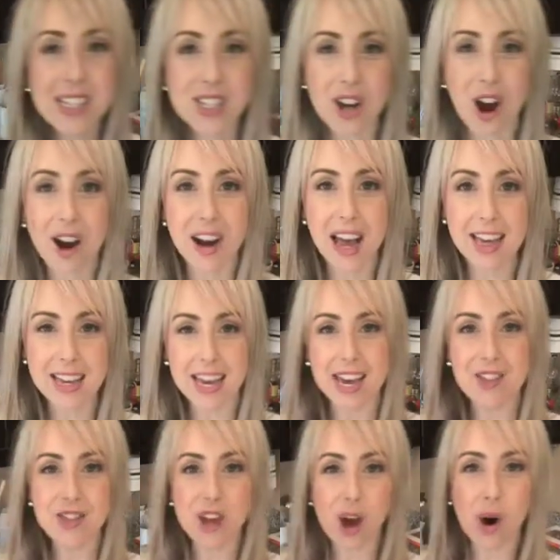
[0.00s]
start
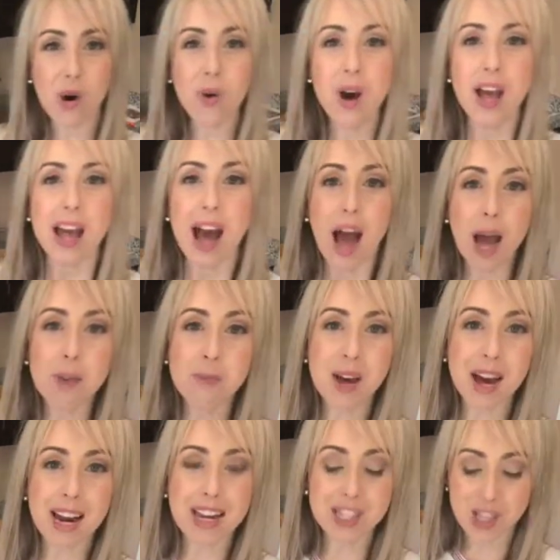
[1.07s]
again though, I'm
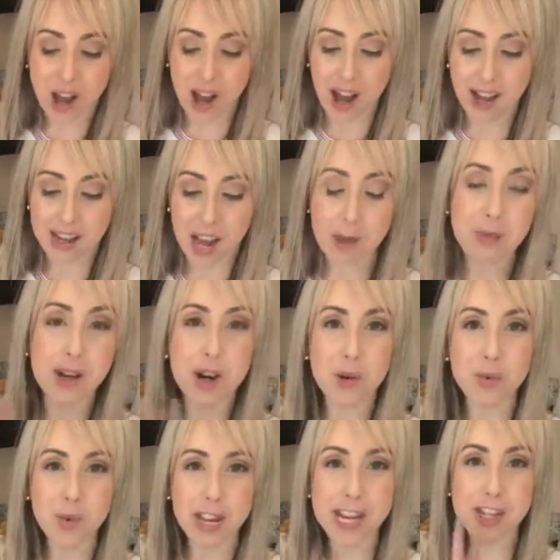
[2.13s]

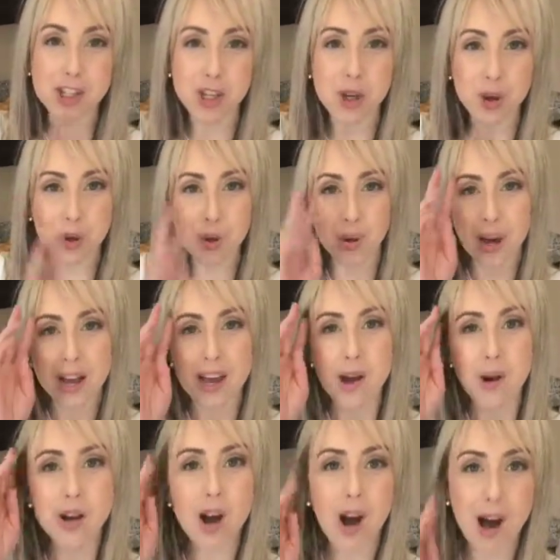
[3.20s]
gonna read 2
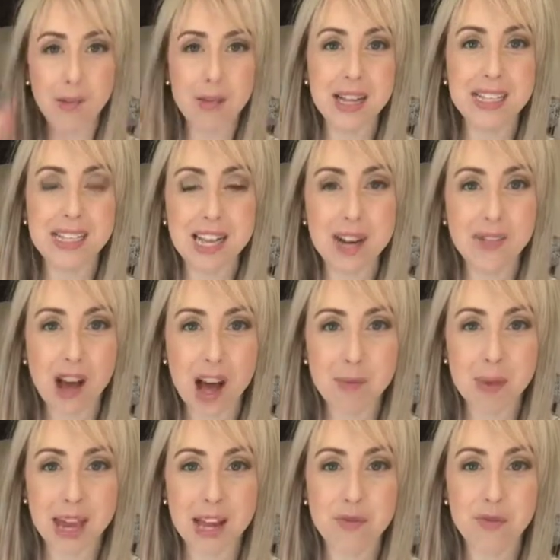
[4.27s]
comments that have come
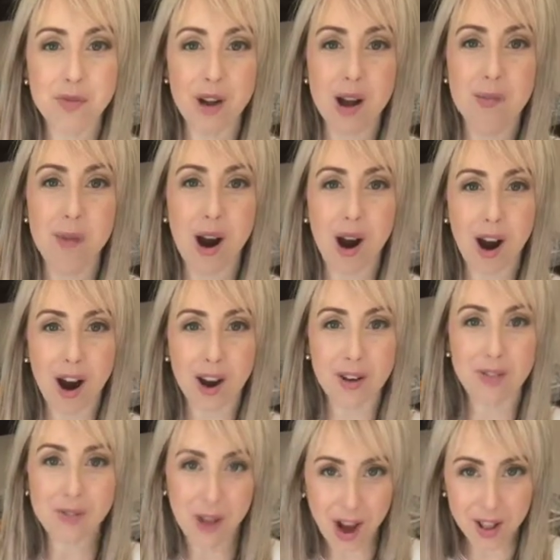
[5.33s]
in from
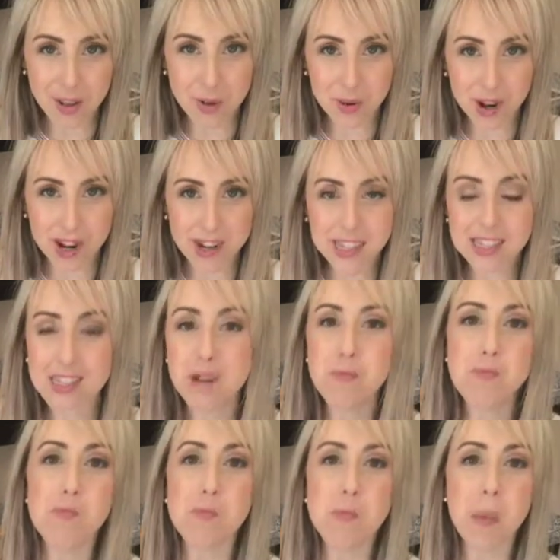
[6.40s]
our followers,
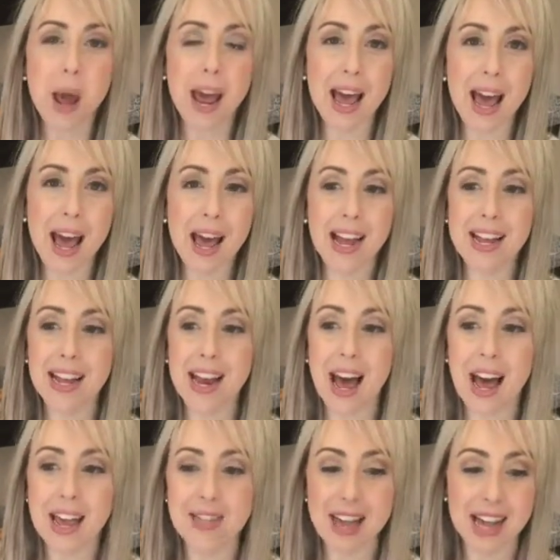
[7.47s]

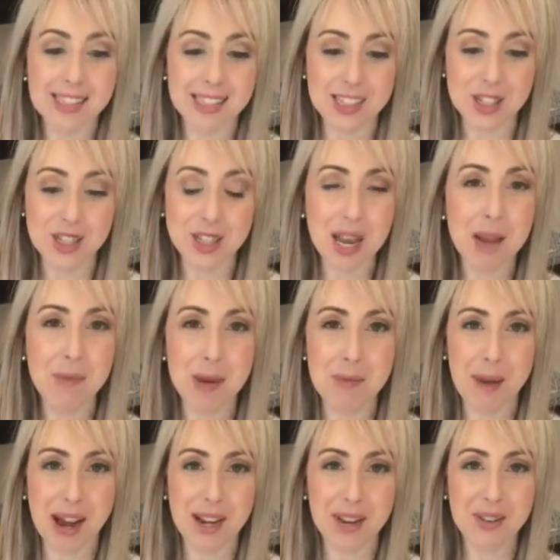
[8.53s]
and that's just gonna be
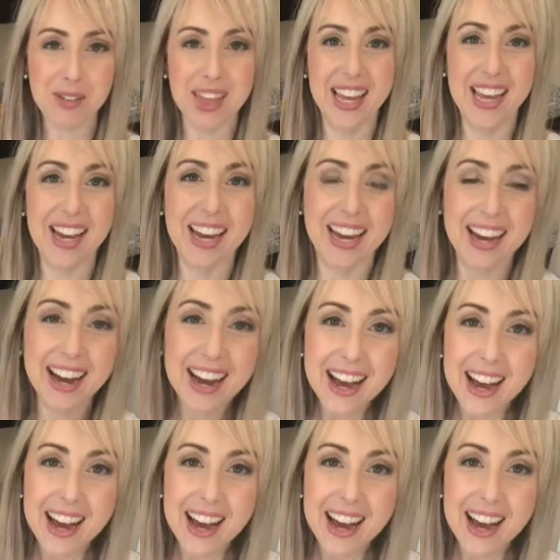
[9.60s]
my new thing,